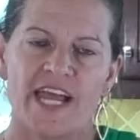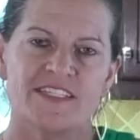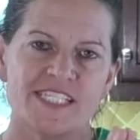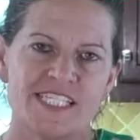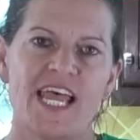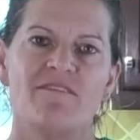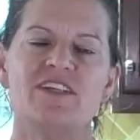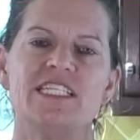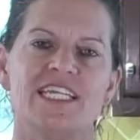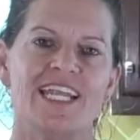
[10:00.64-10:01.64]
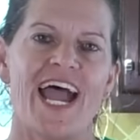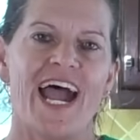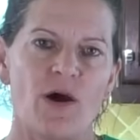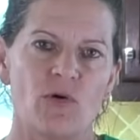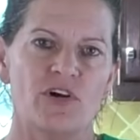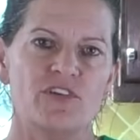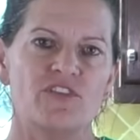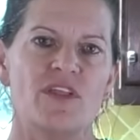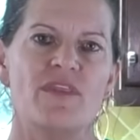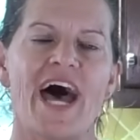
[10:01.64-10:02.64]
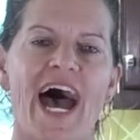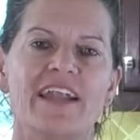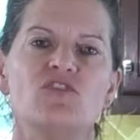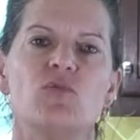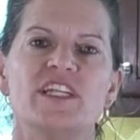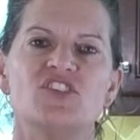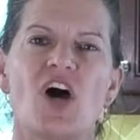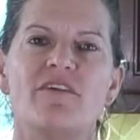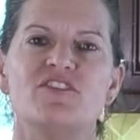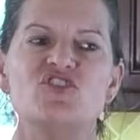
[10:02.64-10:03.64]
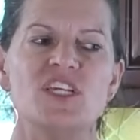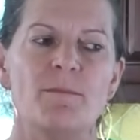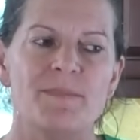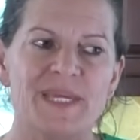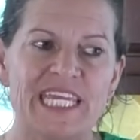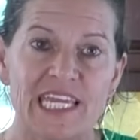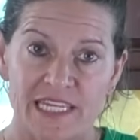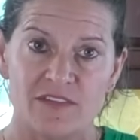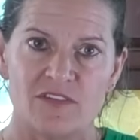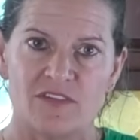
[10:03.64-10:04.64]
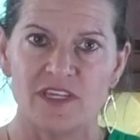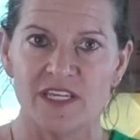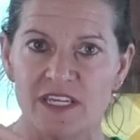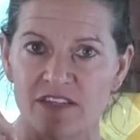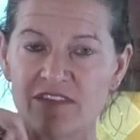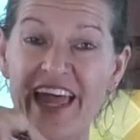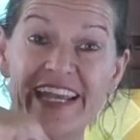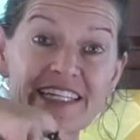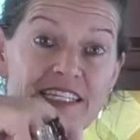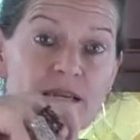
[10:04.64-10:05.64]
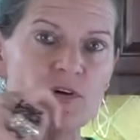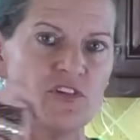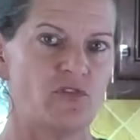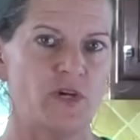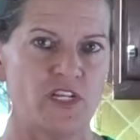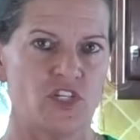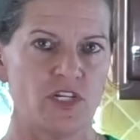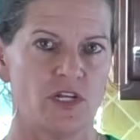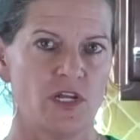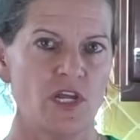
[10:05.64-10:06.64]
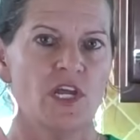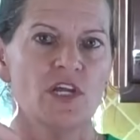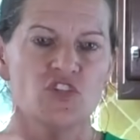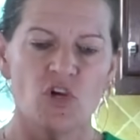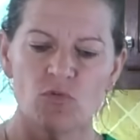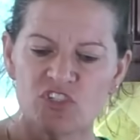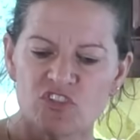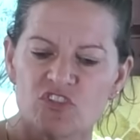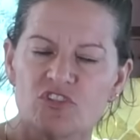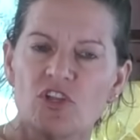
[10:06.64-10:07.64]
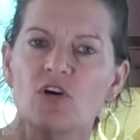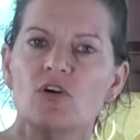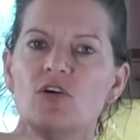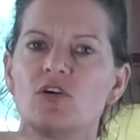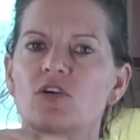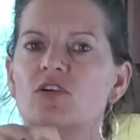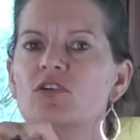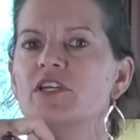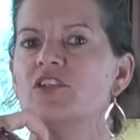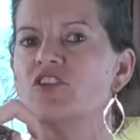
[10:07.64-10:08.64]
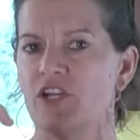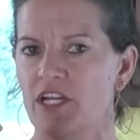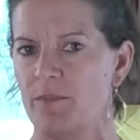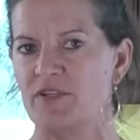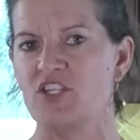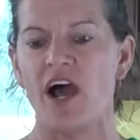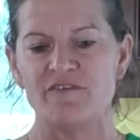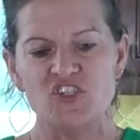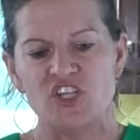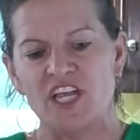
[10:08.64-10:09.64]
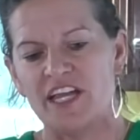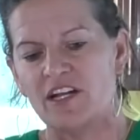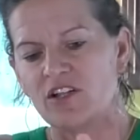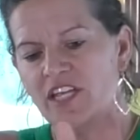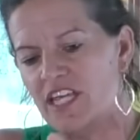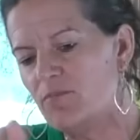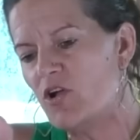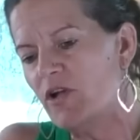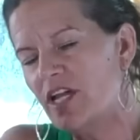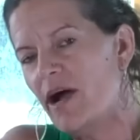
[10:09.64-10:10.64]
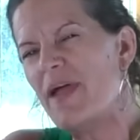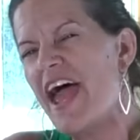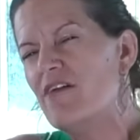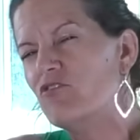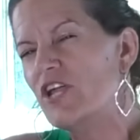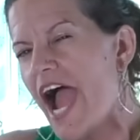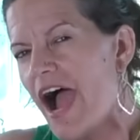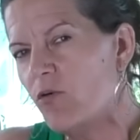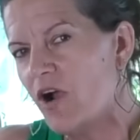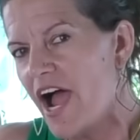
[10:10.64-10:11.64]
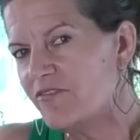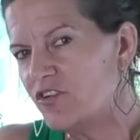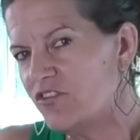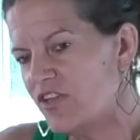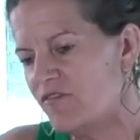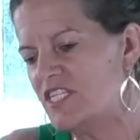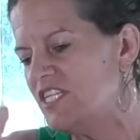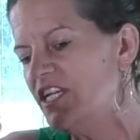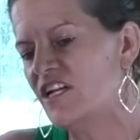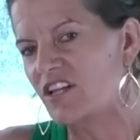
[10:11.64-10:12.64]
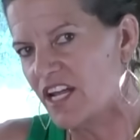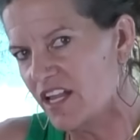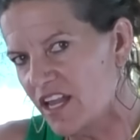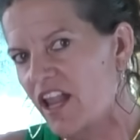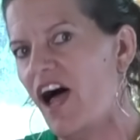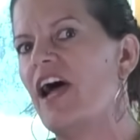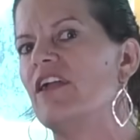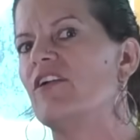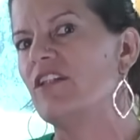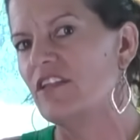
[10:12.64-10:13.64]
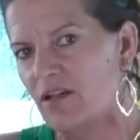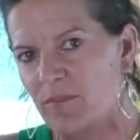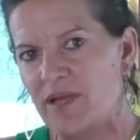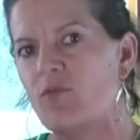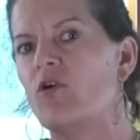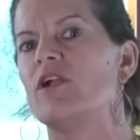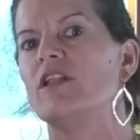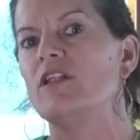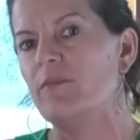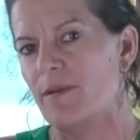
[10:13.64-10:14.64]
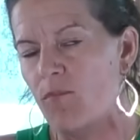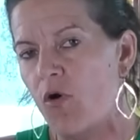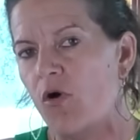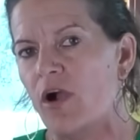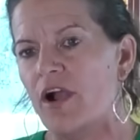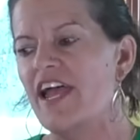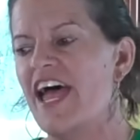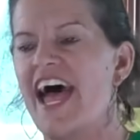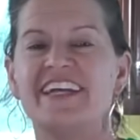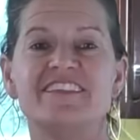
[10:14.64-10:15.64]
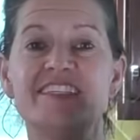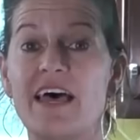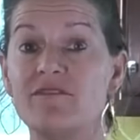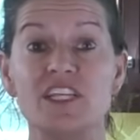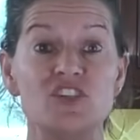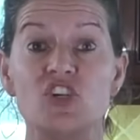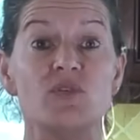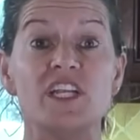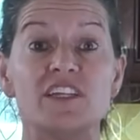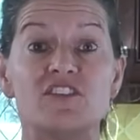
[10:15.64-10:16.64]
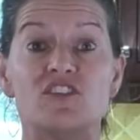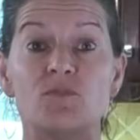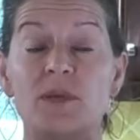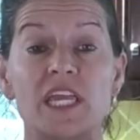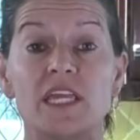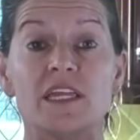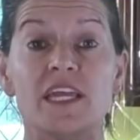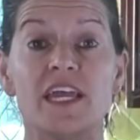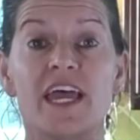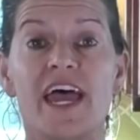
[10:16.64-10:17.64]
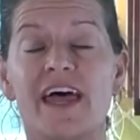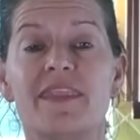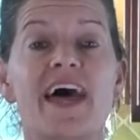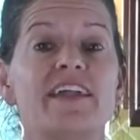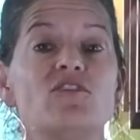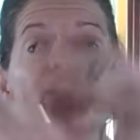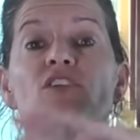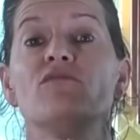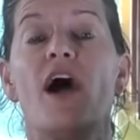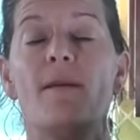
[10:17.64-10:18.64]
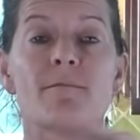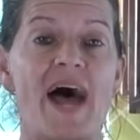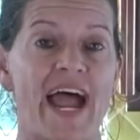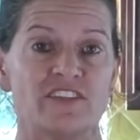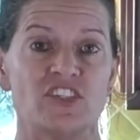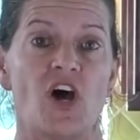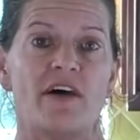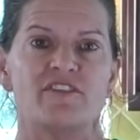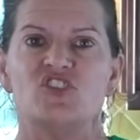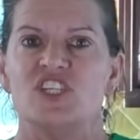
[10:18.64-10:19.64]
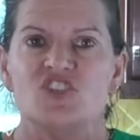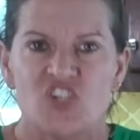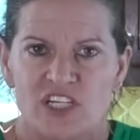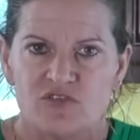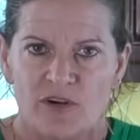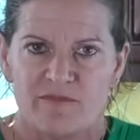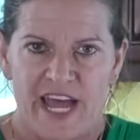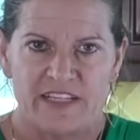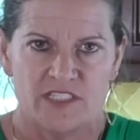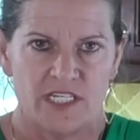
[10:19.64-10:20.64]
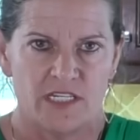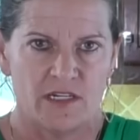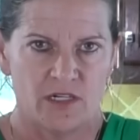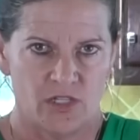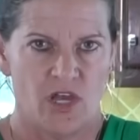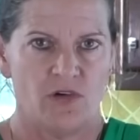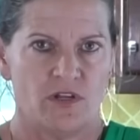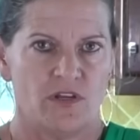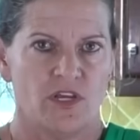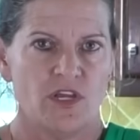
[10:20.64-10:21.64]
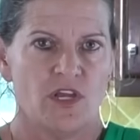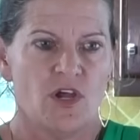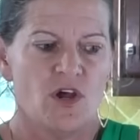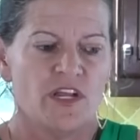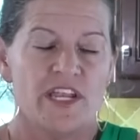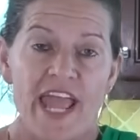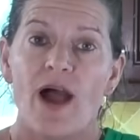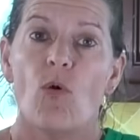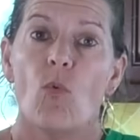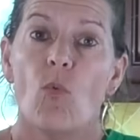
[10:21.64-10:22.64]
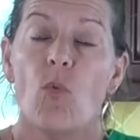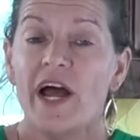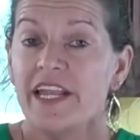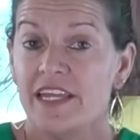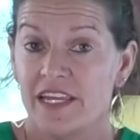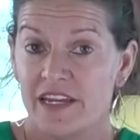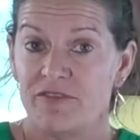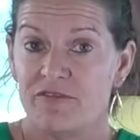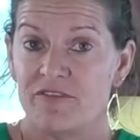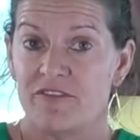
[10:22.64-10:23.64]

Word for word: at 17 hours, that is when autophagy begins. It's like a dimmer switch. So we're just slowly turning up autophagy, and it'll keep going up every hour after 17. It'll get a little higher and a little bit more and a little bit more. At 72, it hits its peak, and that's when you've got max autophagy just from fasting alone. Now, what if